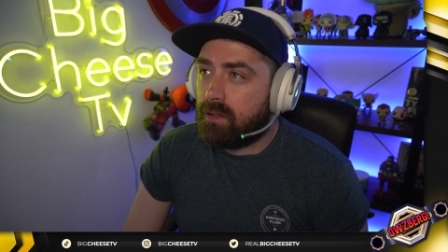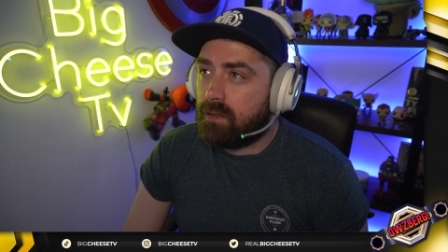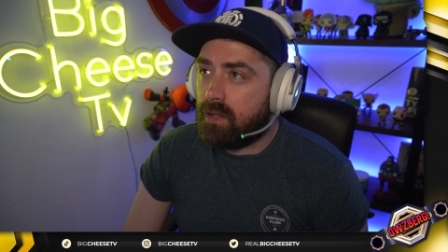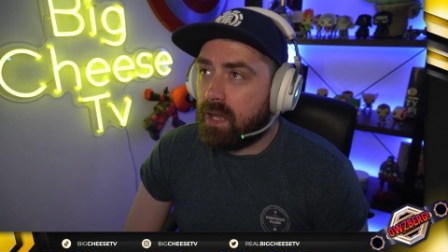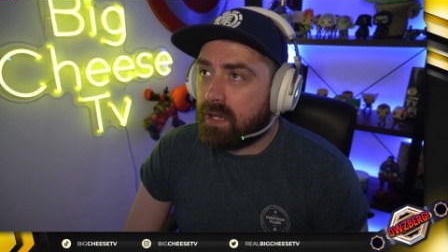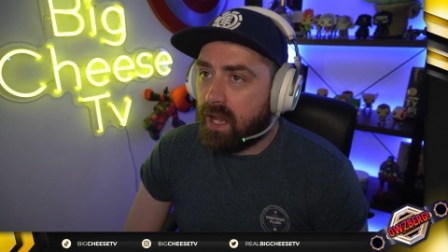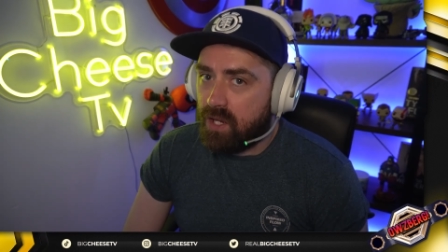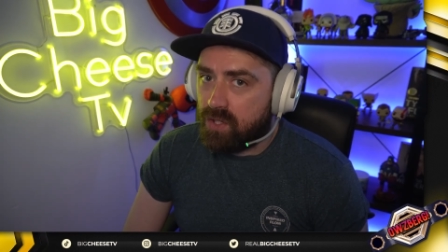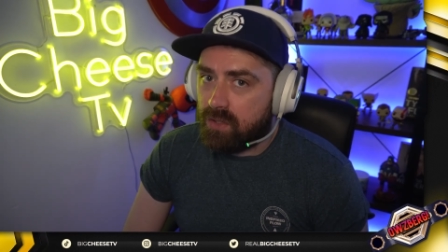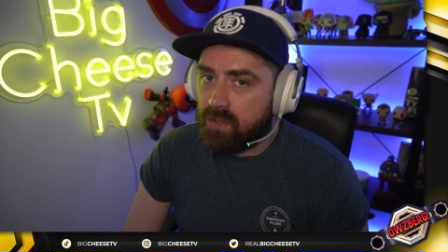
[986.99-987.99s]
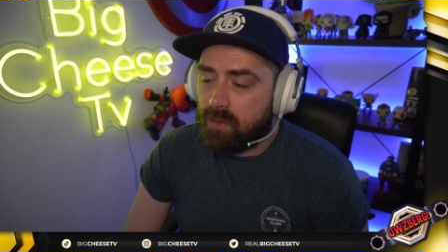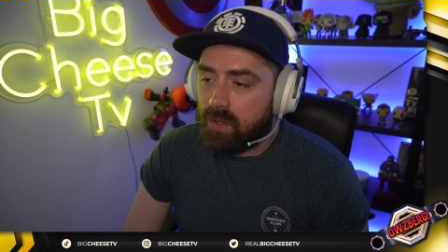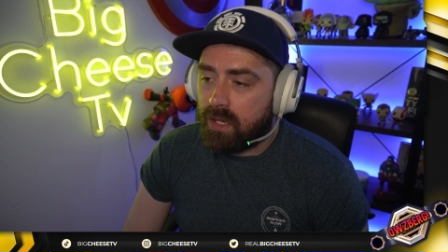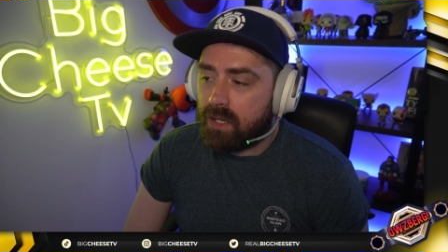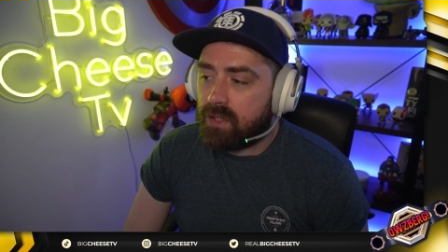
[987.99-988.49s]
dedication to it,
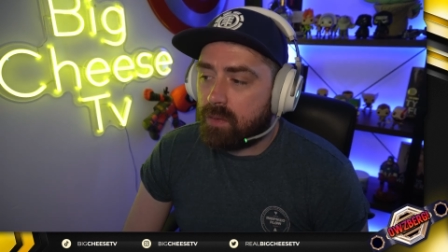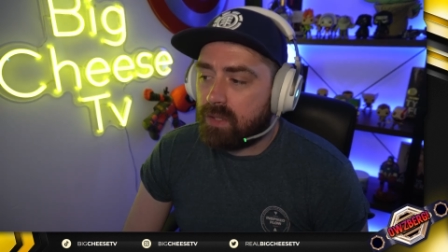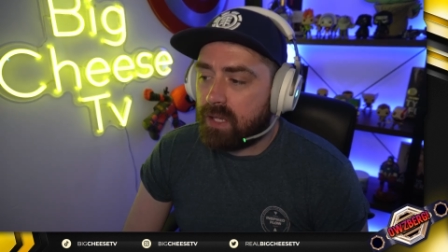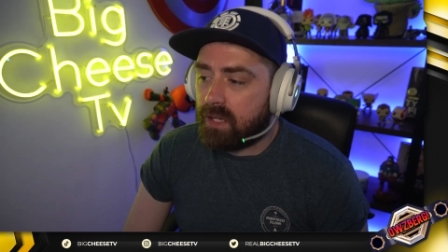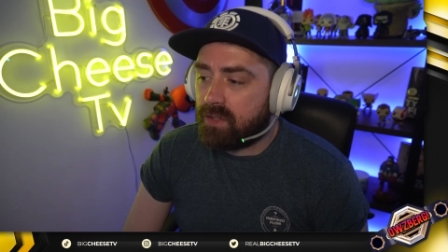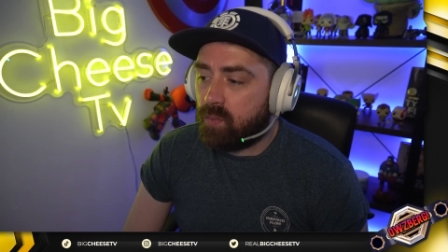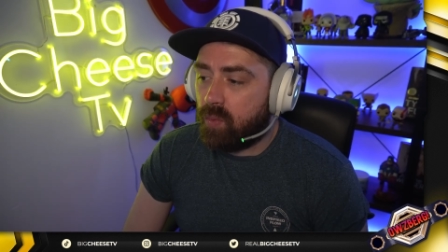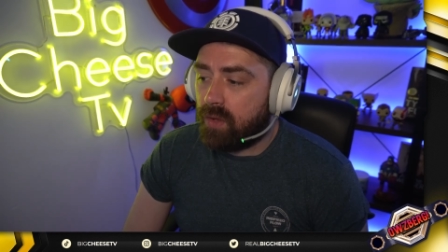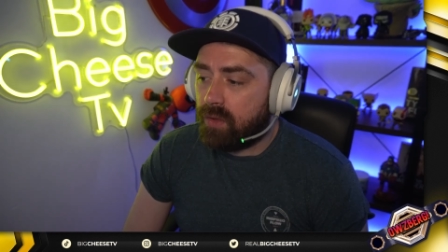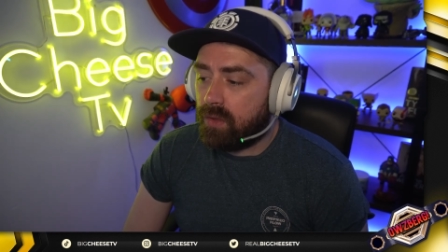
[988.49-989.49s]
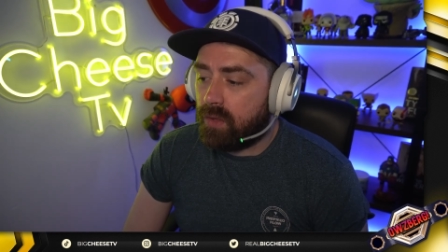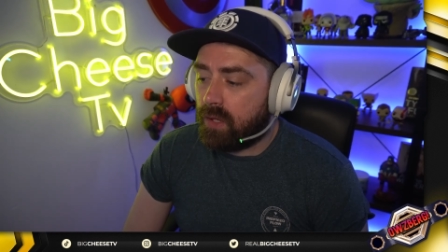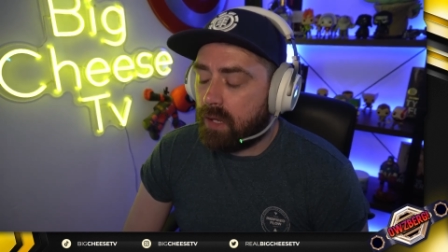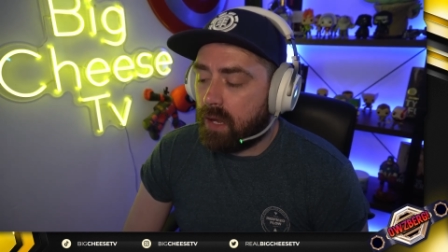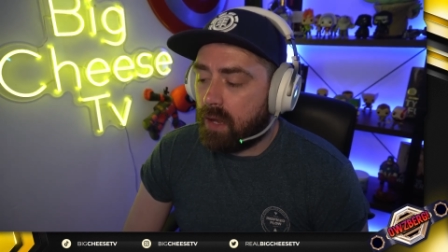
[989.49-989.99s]
and I don't think it's worth
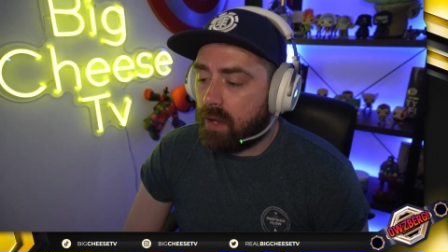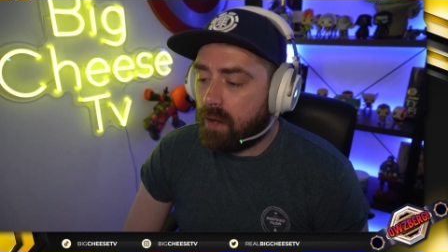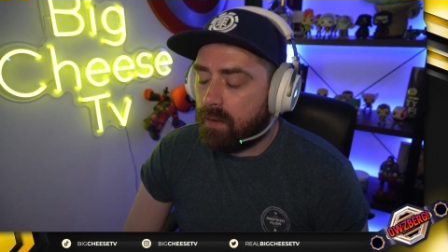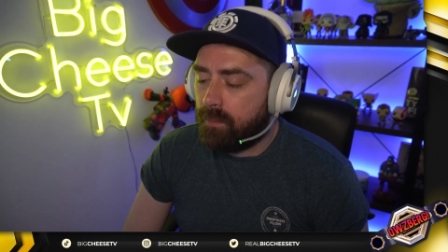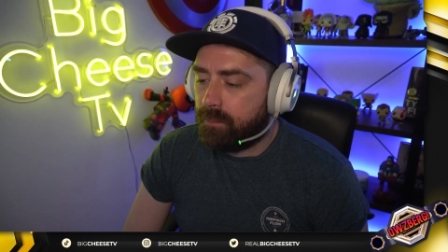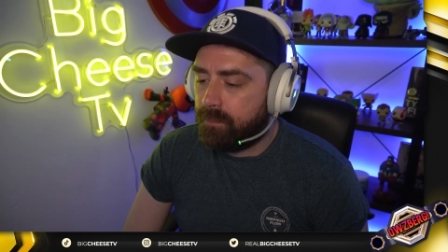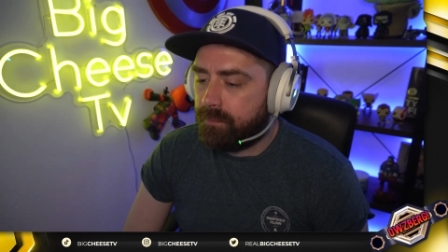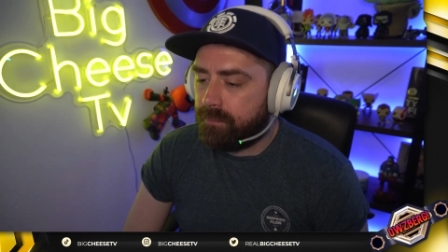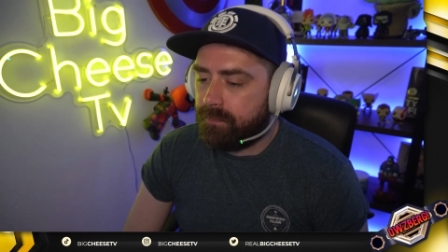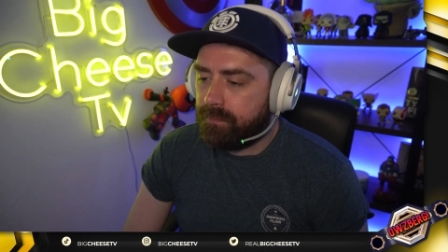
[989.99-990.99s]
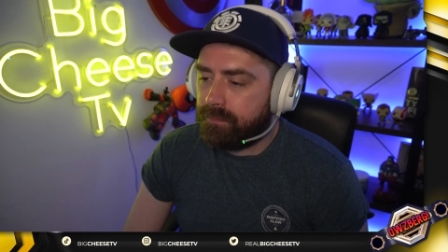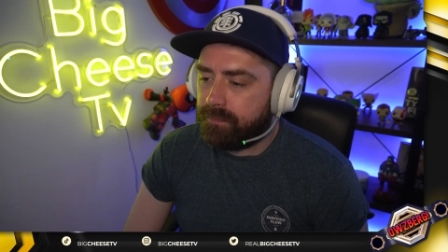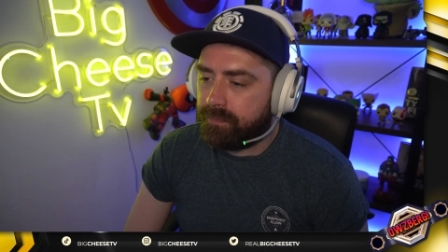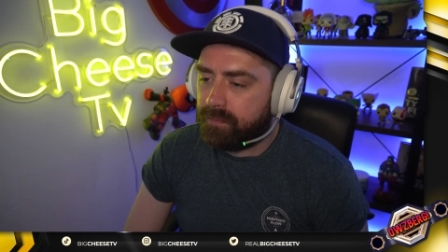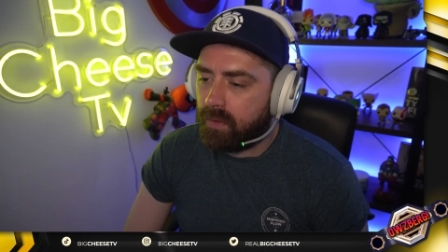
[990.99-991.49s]
the uh,
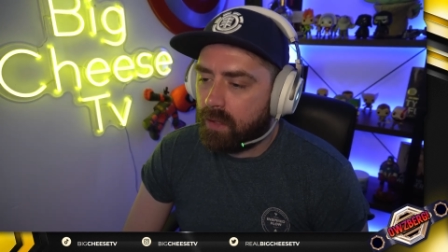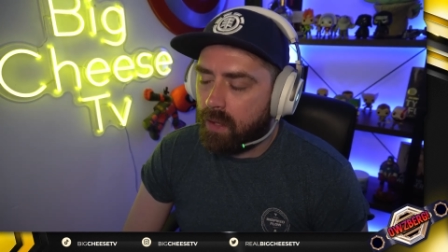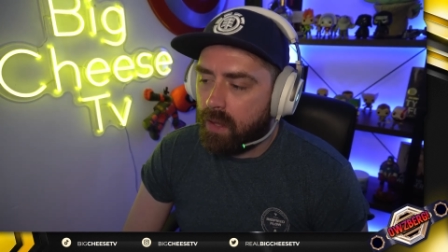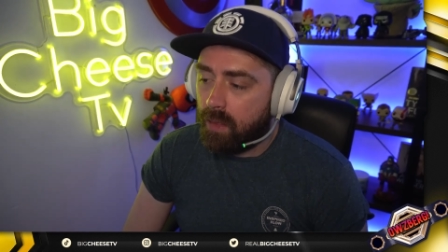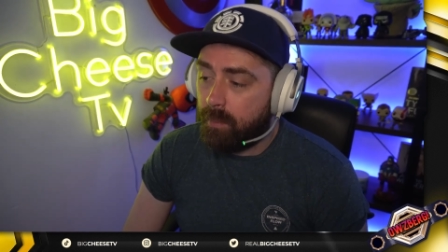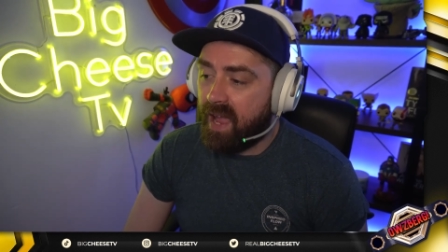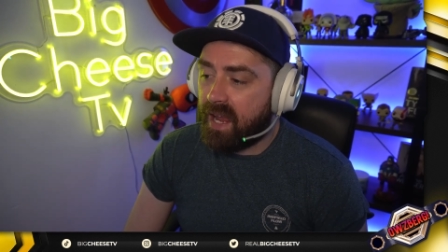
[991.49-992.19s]
the pain.